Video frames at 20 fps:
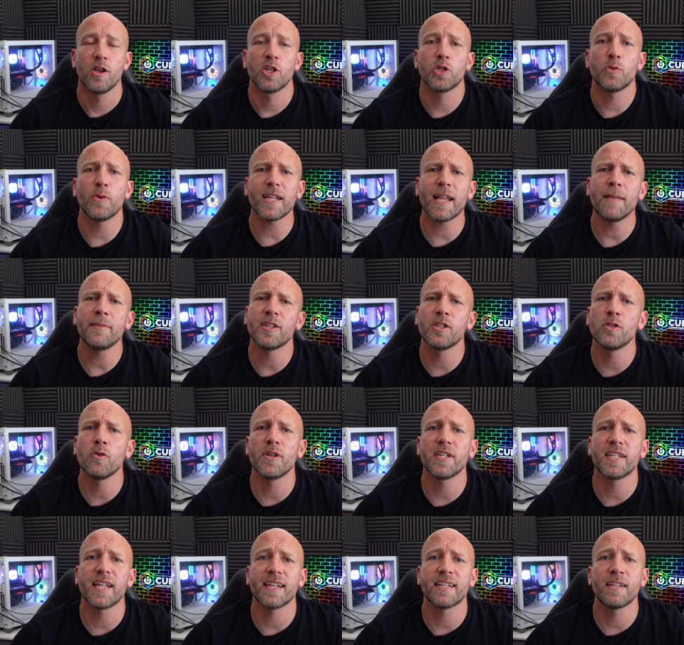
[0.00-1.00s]
So when it comes to
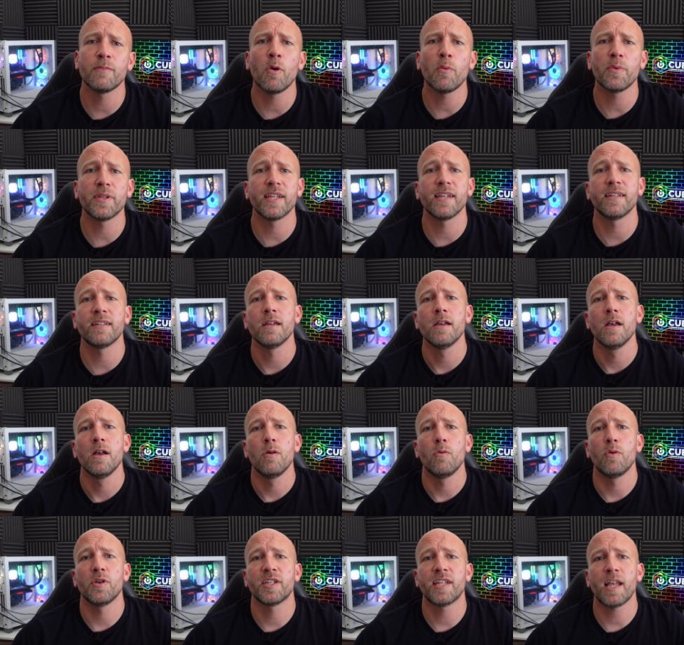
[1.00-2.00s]
noise testing, what we did
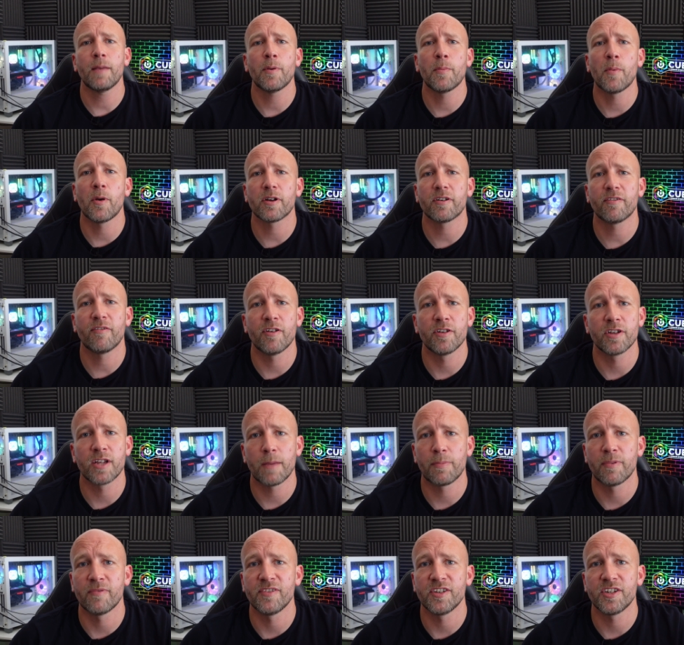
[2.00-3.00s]
was set up a microphone a
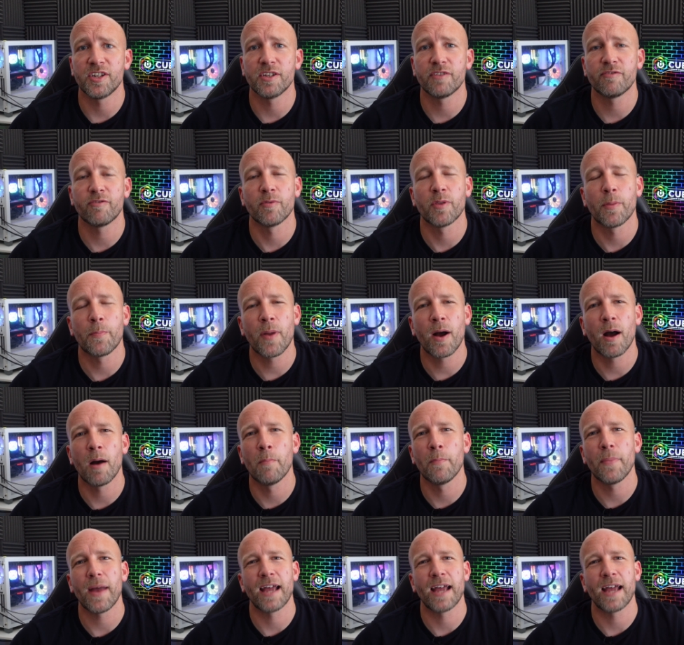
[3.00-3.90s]
couple of inches from the pump